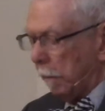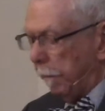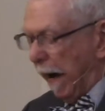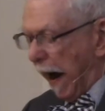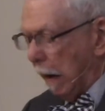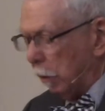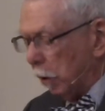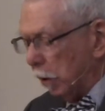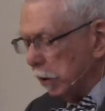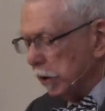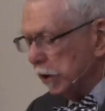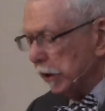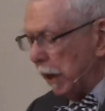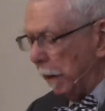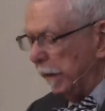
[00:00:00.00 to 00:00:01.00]
powers
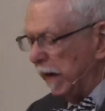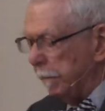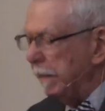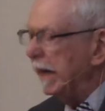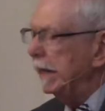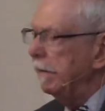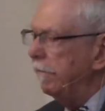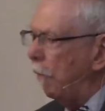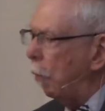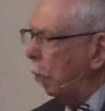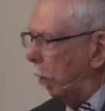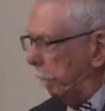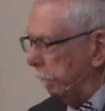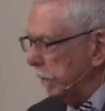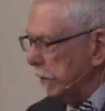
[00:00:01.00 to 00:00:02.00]
come in many
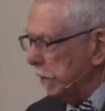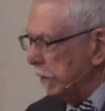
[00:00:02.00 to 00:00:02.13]
forms.